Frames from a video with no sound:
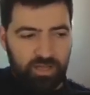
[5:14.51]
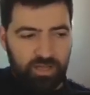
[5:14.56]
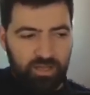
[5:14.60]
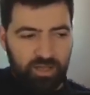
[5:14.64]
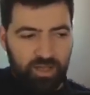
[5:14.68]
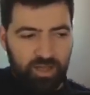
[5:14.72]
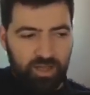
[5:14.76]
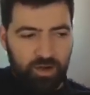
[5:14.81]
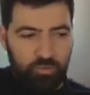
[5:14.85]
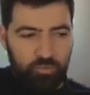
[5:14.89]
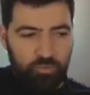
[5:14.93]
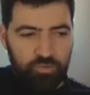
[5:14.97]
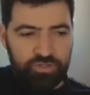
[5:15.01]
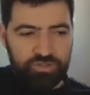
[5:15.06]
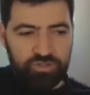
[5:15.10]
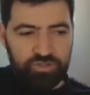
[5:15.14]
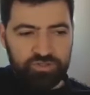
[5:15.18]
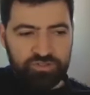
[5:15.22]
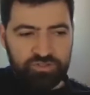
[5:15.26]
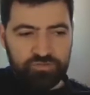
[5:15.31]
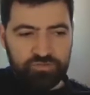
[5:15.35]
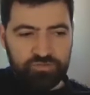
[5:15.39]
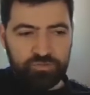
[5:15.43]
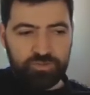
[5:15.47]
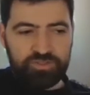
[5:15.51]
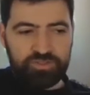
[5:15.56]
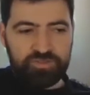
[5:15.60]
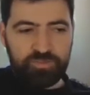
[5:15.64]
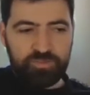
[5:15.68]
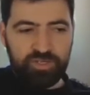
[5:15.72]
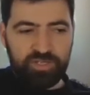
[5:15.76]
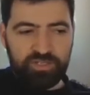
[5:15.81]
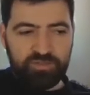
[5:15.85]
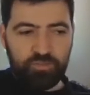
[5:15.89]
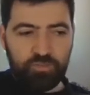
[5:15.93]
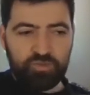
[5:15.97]
Our unit's
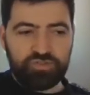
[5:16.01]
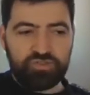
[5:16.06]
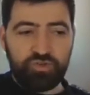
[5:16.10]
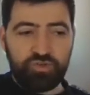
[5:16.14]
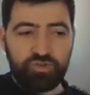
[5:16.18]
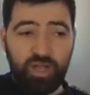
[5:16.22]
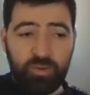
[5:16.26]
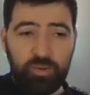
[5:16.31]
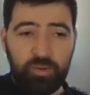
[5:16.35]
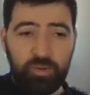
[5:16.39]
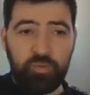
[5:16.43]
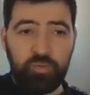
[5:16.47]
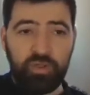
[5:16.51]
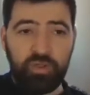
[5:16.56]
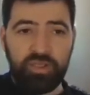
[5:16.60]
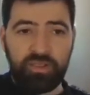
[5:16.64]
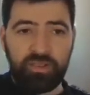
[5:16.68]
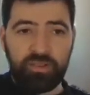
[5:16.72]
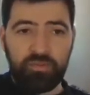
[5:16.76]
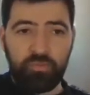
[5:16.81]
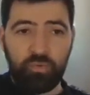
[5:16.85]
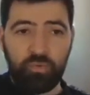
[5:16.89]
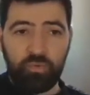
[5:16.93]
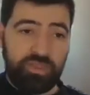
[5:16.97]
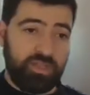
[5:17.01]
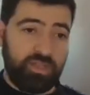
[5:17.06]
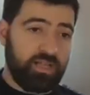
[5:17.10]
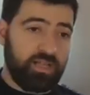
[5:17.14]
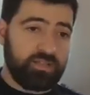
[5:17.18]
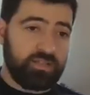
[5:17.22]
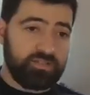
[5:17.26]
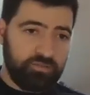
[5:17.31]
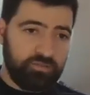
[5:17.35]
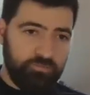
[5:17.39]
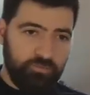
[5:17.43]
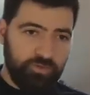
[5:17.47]
responsibility was to come up with an
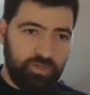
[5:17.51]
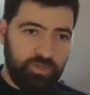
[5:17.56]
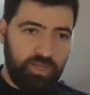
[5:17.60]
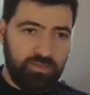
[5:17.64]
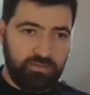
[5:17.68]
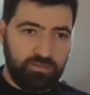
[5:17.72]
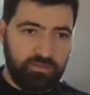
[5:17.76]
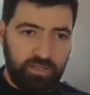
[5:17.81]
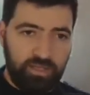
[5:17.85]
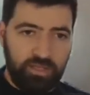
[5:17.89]
answer for that.